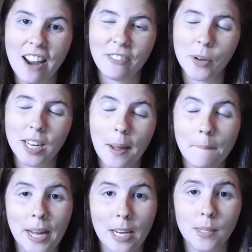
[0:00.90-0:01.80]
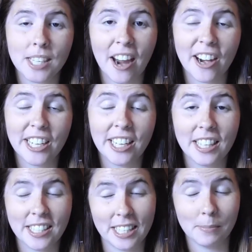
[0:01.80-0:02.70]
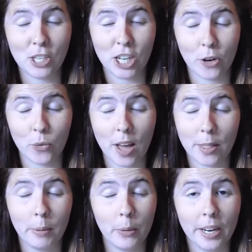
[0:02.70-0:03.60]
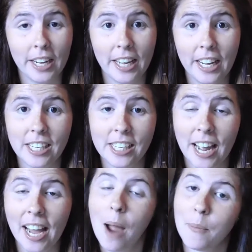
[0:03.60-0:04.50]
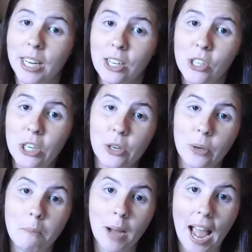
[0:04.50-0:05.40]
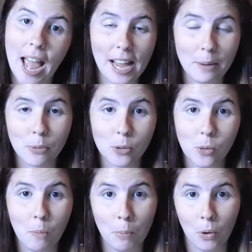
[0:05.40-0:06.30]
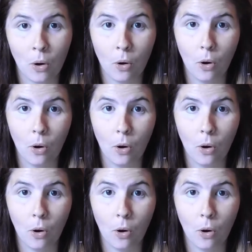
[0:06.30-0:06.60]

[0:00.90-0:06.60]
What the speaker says: Hi everyone, my name is Karen, this is my channel Rather Be Reading, and today I'm bringing to you my April book